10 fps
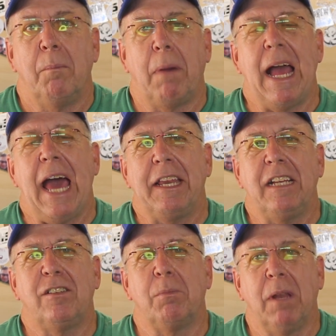By
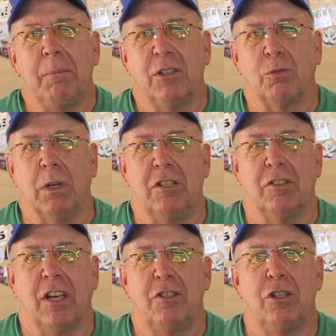adding some limit
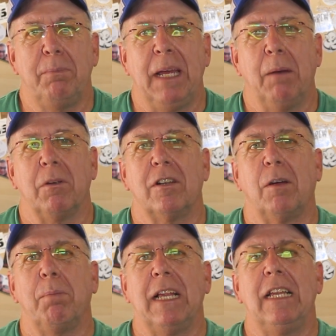switches, I should be able to
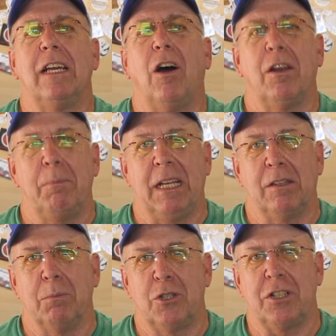completely
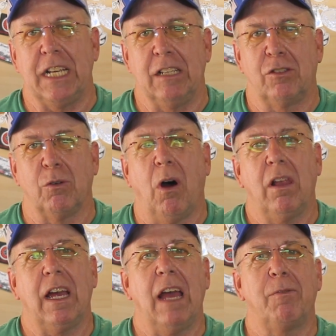automate the machine, so
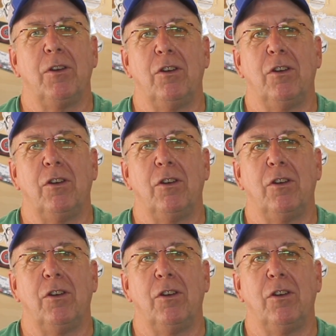all I have to